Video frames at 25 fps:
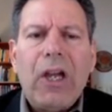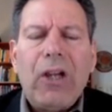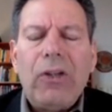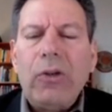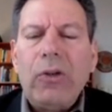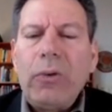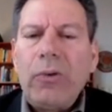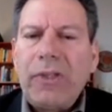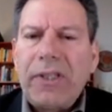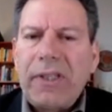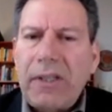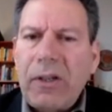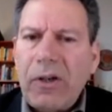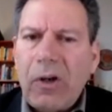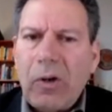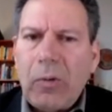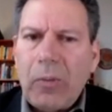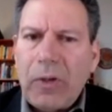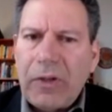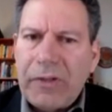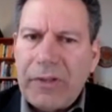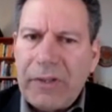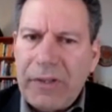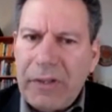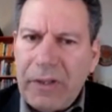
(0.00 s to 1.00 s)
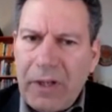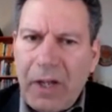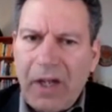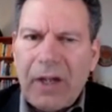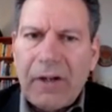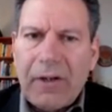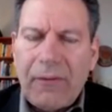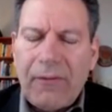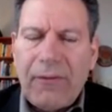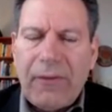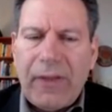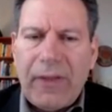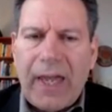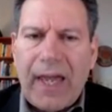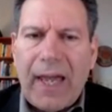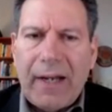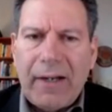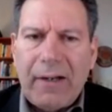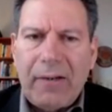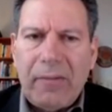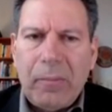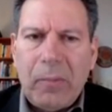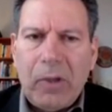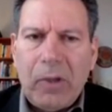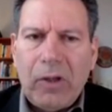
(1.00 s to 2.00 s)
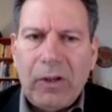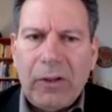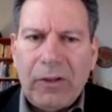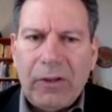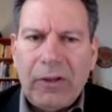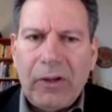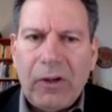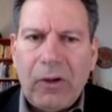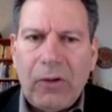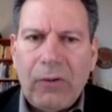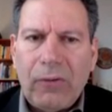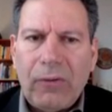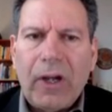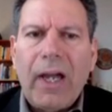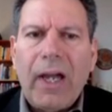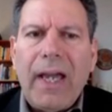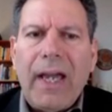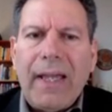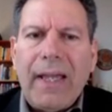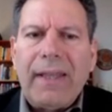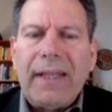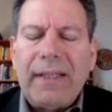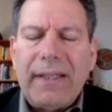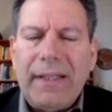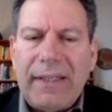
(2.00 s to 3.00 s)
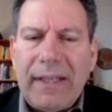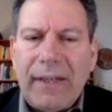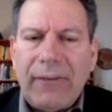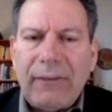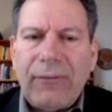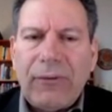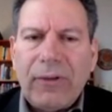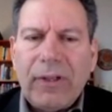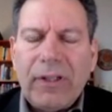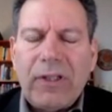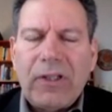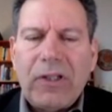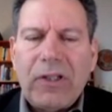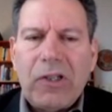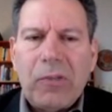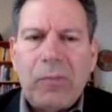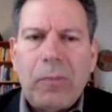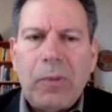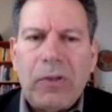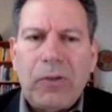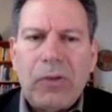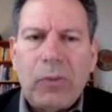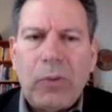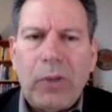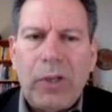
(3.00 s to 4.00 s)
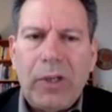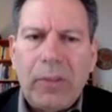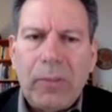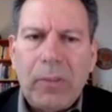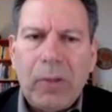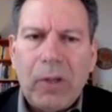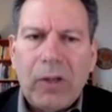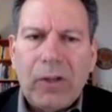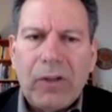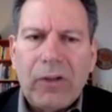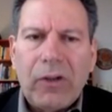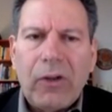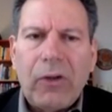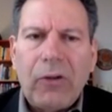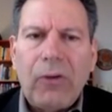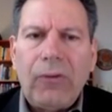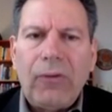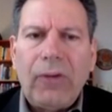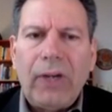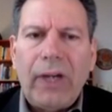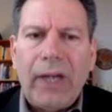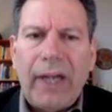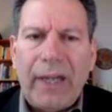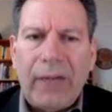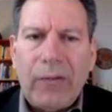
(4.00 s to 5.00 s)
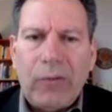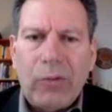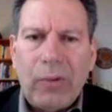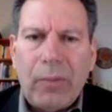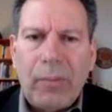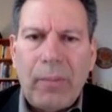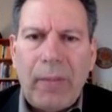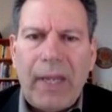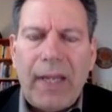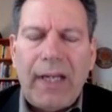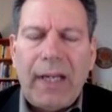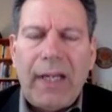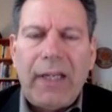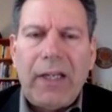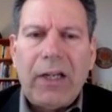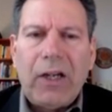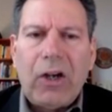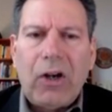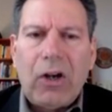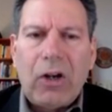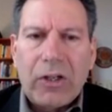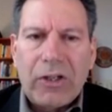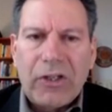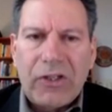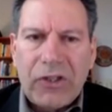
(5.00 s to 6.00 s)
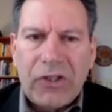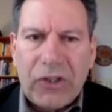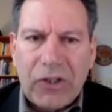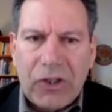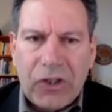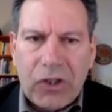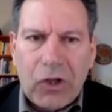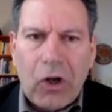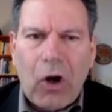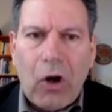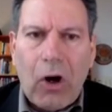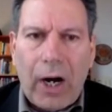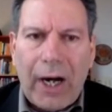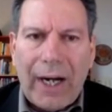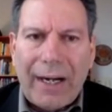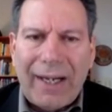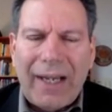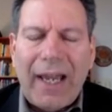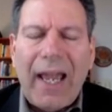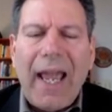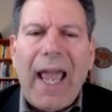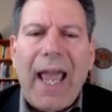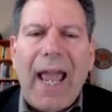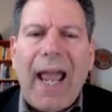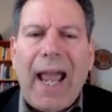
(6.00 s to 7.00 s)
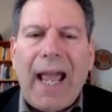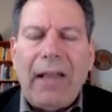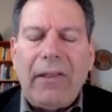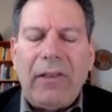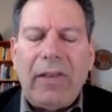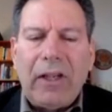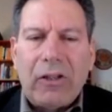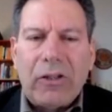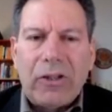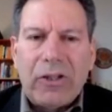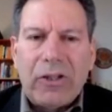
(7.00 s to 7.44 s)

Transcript: You see almost none of that in Moldova. The differences between Moldova and Romania are stark, and